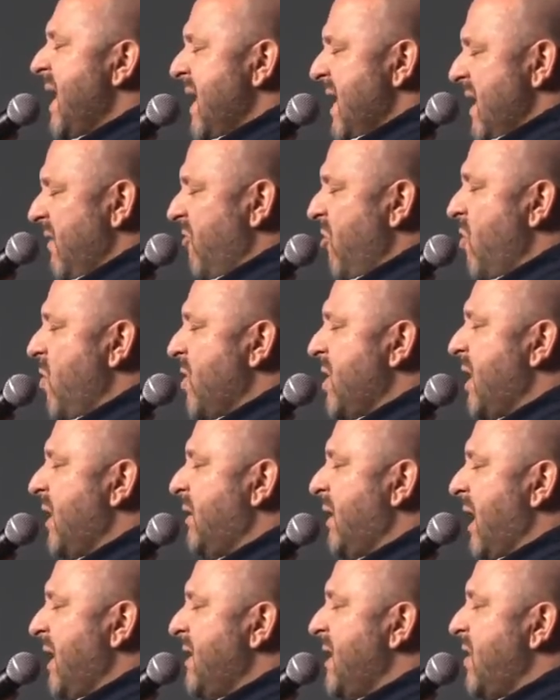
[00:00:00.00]
and everyone
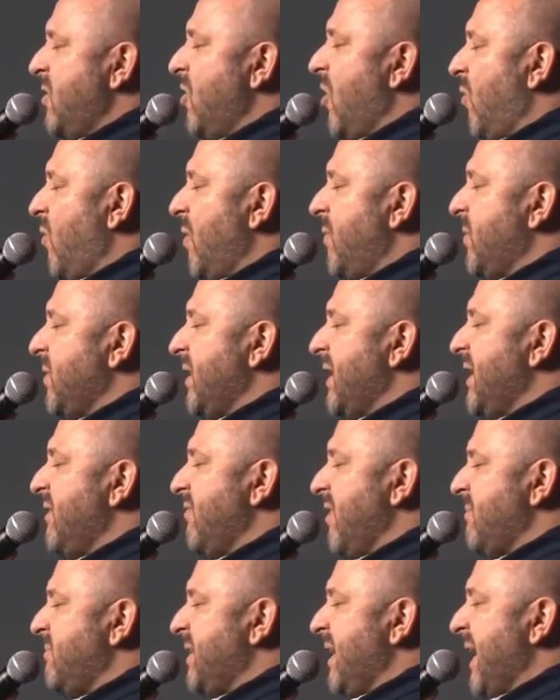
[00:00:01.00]
online, that no one would
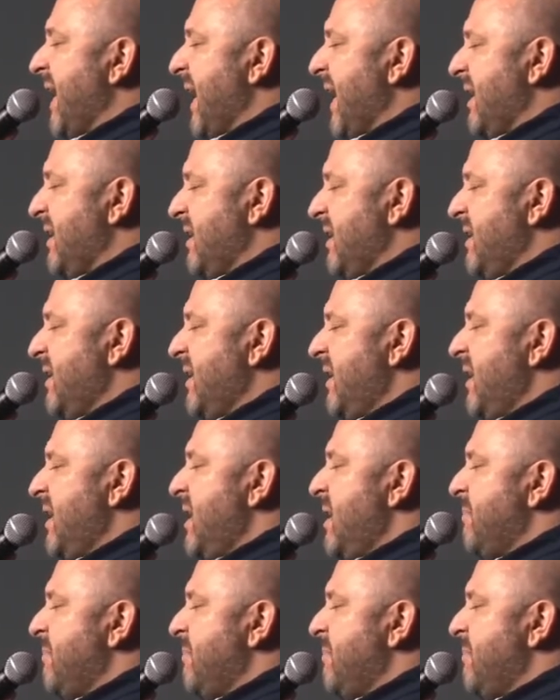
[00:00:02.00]
leave empty-handed,